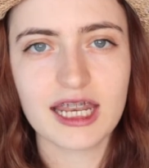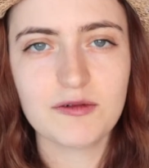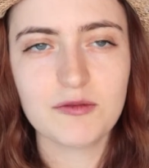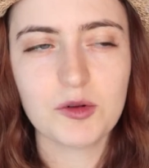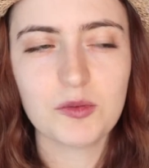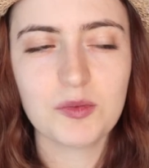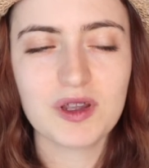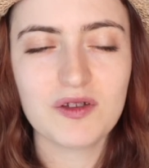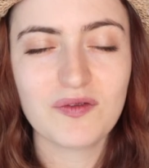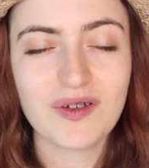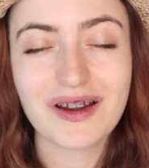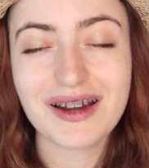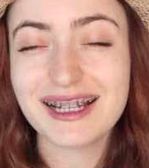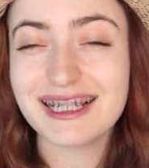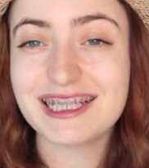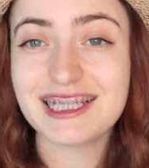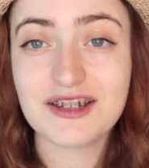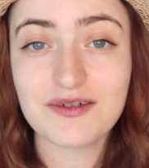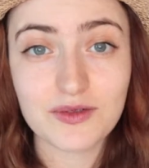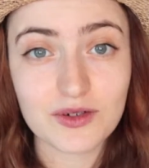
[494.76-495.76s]
it will be
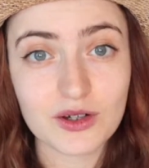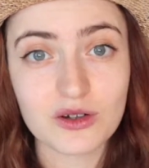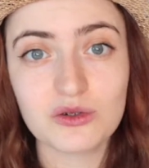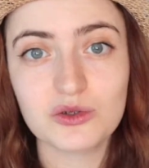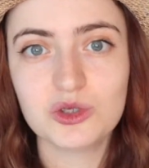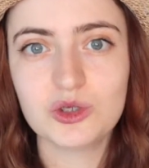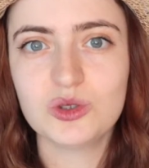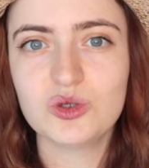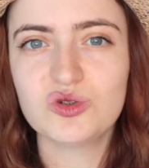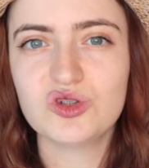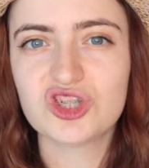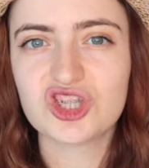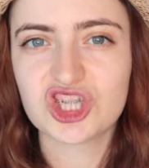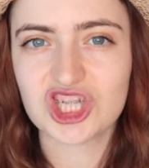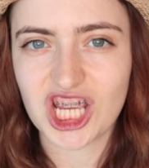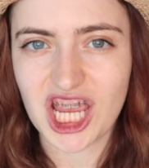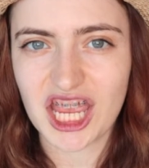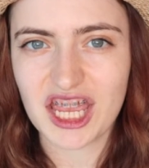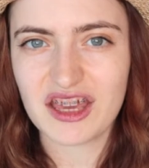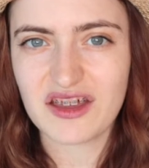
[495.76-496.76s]
very difficult to
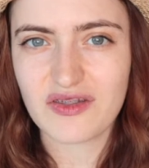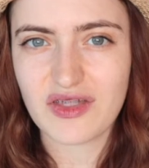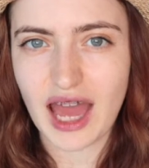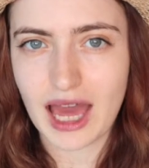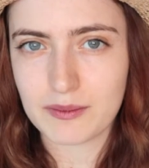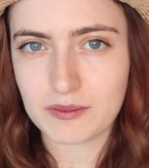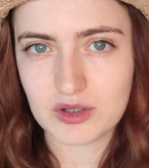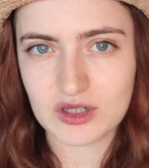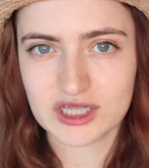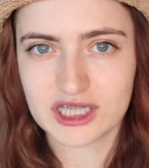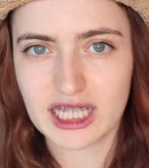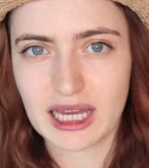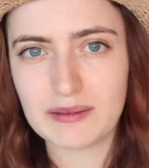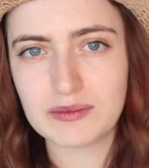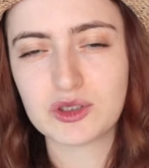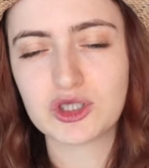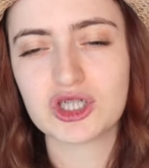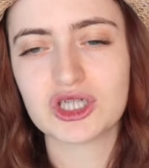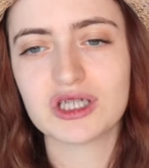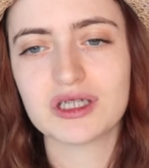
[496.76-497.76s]
shake that
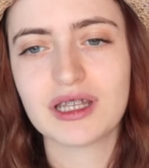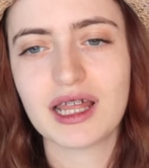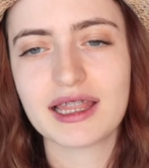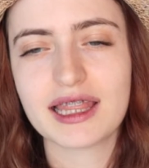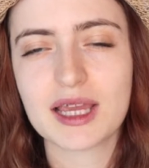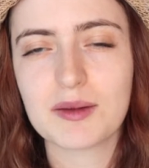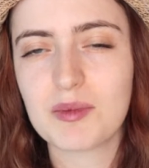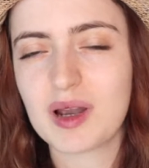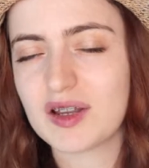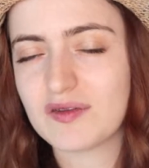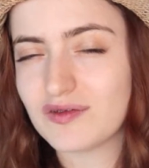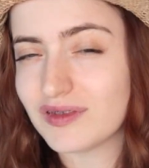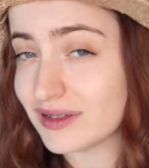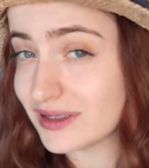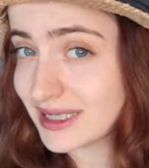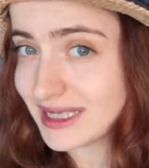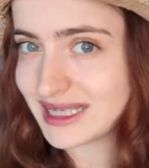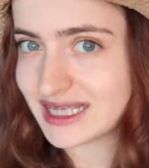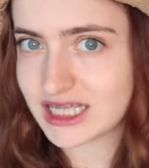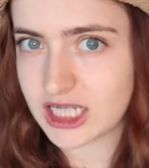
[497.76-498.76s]
perception and they might
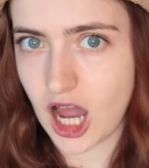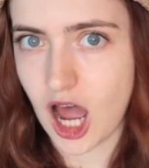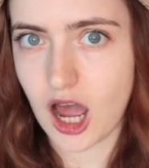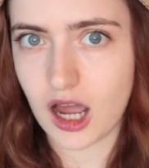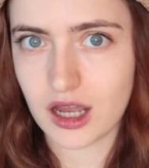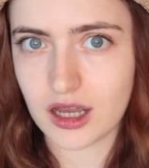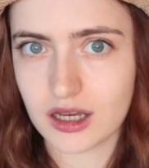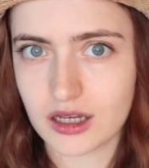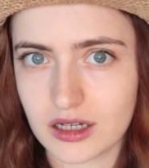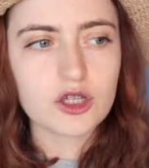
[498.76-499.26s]
feel stuck.